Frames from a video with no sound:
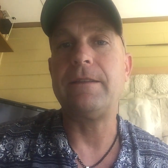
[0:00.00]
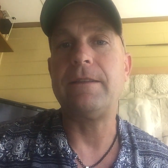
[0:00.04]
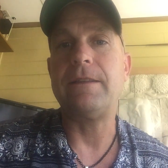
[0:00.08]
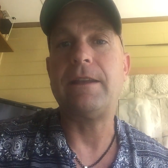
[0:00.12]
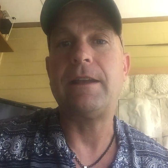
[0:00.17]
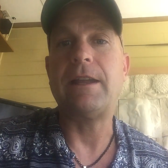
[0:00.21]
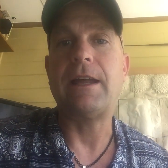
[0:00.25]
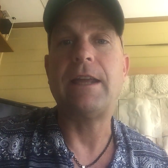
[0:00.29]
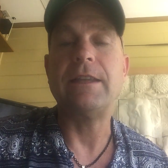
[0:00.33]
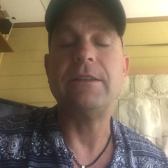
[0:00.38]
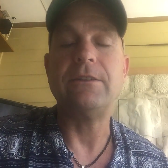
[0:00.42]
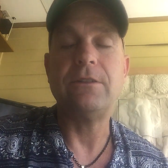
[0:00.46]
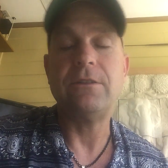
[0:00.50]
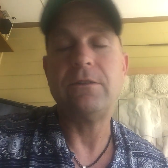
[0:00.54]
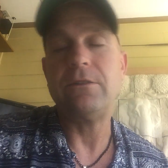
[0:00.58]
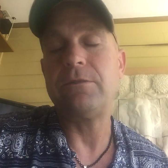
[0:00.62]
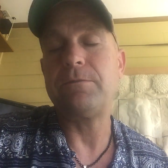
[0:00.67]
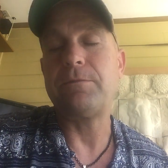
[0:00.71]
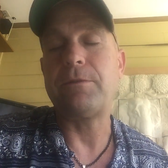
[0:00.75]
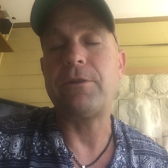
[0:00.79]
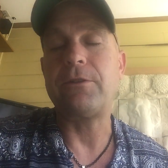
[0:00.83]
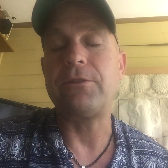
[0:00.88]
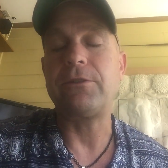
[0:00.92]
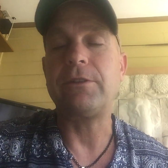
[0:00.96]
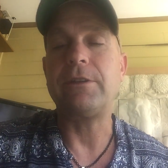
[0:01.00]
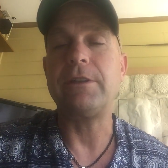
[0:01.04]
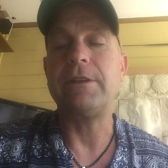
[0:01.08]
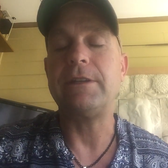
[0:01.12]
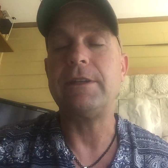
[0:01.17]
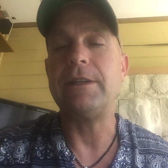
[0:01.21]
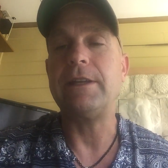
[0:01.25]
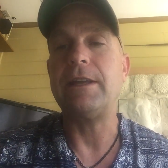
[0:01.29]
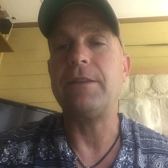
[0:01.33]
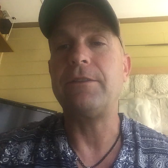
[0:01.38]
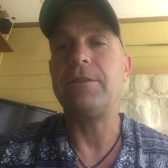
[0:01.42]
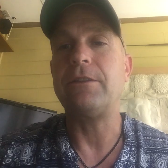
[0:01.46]
that I use personally
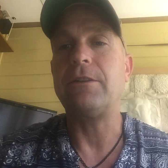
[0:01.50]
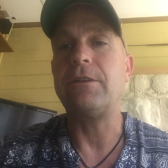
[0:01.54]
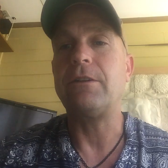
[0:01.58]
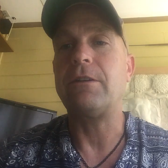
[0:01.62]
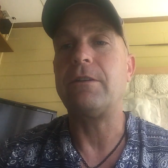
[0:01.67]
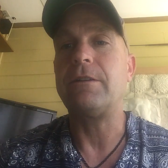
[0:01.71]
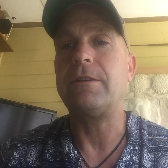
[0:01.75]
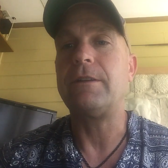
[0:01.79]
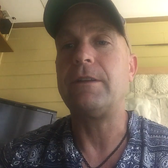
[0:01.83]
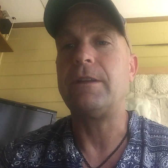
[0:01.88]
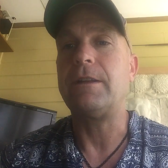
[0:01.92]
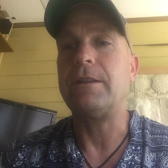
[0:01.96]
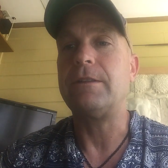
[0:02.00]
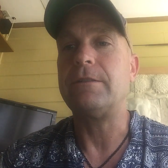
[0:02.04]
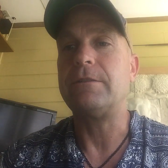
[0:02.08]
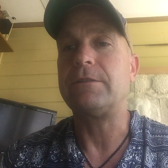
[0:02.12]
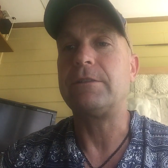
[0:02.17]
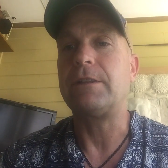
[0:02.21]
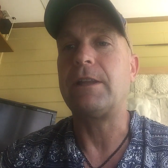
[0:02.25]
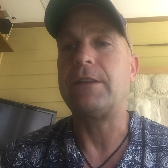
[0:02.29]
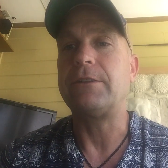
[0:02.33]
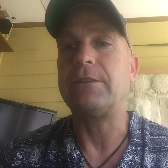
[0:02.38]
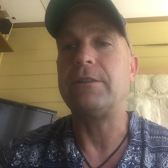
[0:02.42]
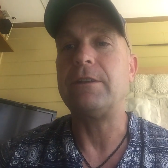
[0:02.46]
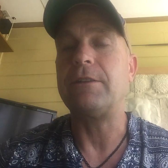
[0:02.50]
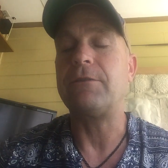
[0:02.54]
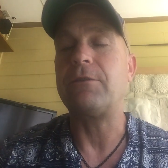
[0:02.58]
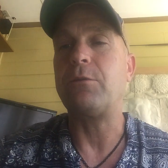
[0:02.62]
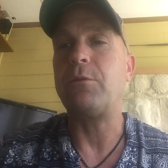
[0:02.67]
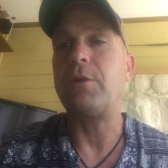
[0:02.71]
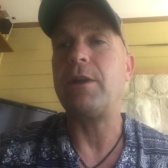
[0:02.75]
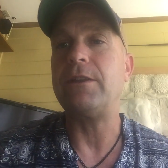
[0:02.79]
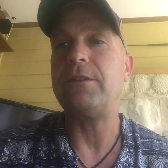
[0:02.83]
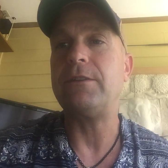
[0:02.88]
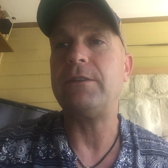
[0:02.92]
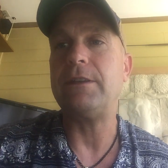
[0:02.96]
to get there. There's lots of
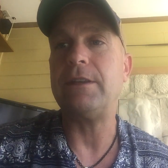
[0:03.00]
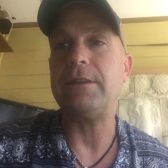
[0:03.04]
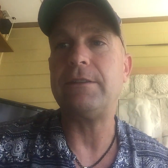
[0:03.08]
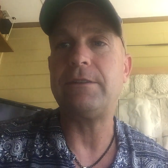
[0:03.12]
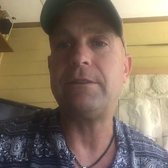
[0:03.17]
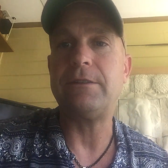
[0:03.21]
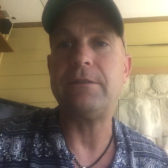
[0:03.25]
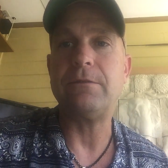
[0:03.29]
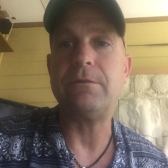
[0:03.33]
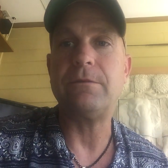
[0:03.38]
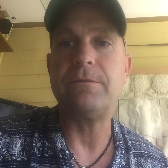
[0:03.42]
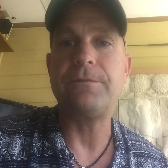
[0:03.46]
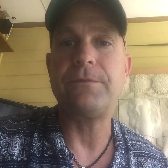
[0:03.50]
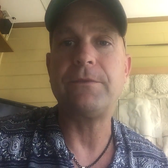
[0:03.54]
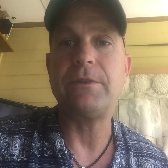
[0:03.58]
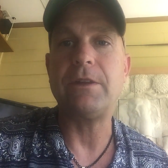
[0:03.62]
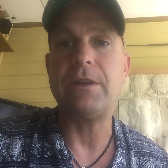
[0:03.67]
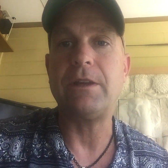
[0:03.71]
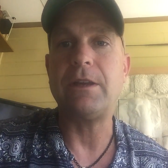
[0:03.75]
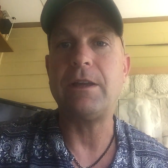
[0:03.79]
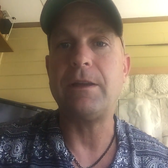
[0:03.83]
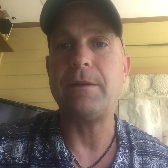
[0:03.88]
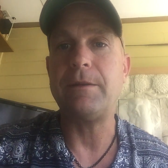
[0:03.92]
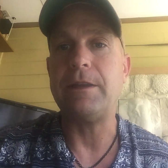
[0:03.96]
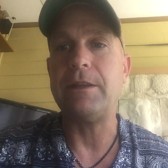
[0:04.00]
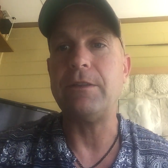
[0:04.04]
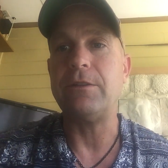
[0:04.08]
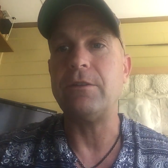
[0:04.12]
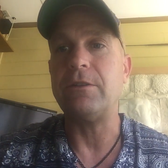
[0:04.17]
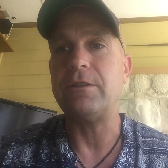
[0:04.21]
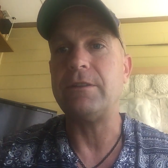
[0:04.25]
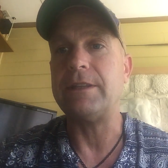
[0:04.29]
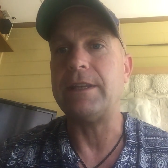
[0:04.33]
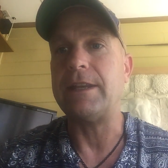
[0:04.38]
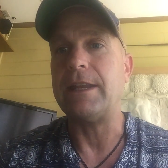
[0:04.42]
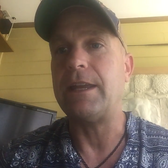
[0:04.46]
different ways to get to
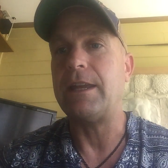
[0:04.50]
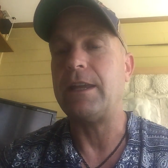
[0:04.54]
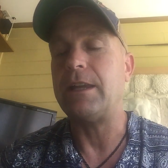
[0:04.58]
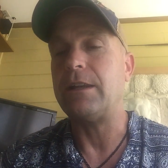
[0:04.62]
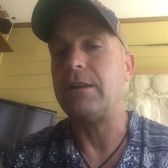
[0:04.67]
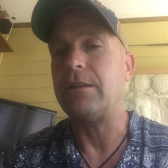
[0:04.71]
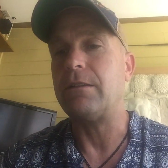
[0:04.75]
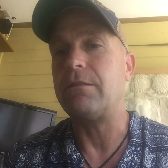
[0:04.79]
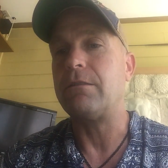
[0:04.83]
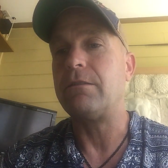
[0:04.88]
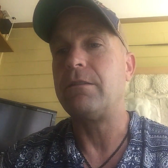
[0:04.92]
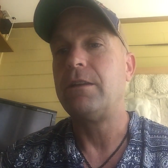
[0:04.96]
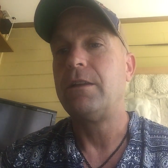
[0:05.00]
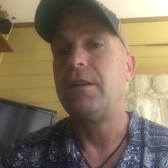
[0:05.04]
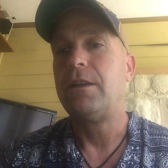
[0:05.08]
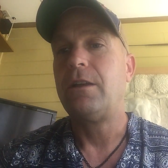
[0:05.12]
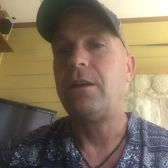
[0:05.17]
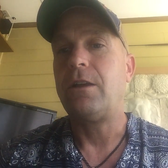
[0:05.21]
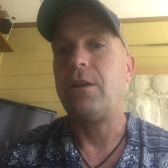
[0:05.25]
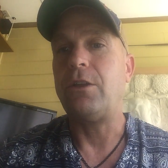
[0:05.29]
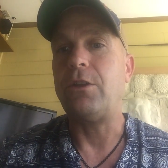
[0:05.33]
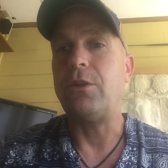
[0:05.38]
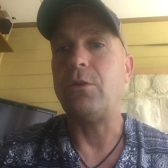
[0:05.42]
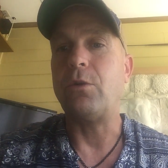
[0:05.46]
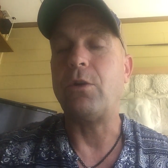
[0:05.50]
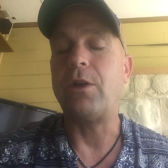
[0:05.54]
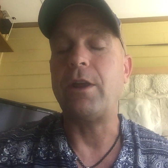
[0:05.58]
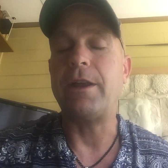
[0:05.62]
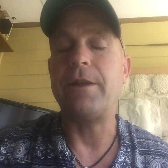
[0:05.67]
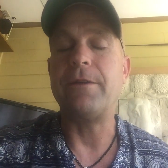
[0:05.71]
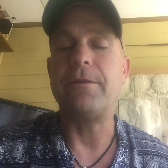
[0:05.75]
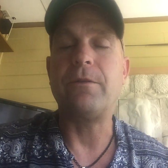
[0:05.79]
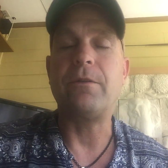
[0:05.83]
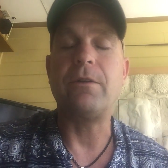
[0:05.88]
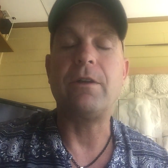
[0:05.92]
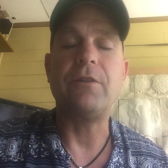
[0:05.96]
either Da Nang or Hanoi,
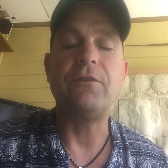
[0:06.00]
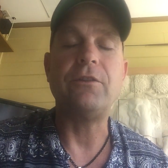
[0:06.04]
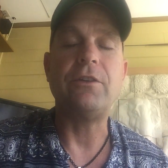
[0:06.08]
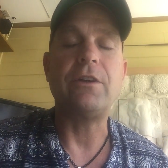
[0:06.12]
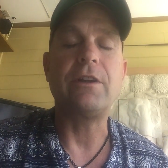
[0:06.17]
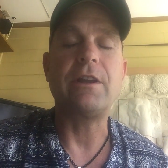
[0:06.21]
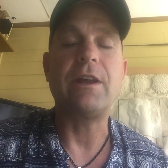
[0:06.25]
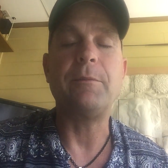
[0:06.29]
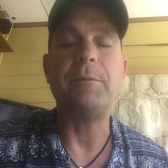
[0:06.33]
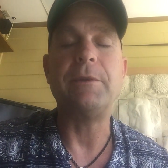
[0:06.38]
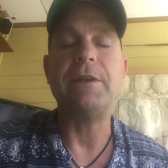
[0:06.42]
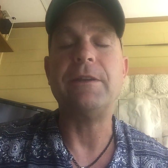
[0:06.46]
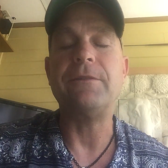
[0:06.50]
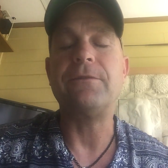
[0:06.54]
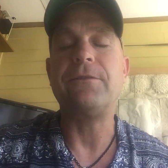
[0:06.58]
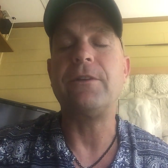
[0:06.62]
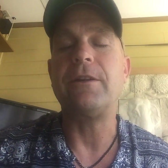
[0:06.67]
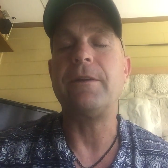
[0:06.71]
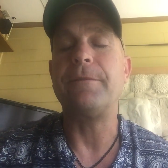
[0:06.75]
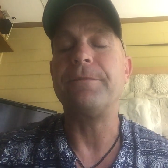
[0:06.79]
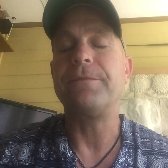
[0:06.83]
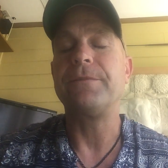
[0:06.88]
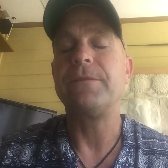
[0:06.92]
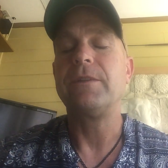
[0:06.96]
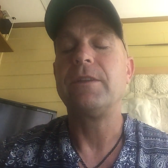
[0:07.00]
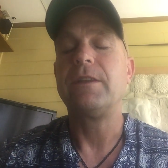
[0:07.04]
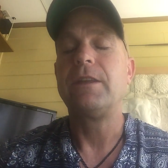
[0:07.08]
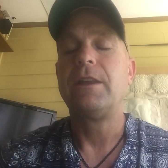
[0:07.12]
wherever you're coming in from.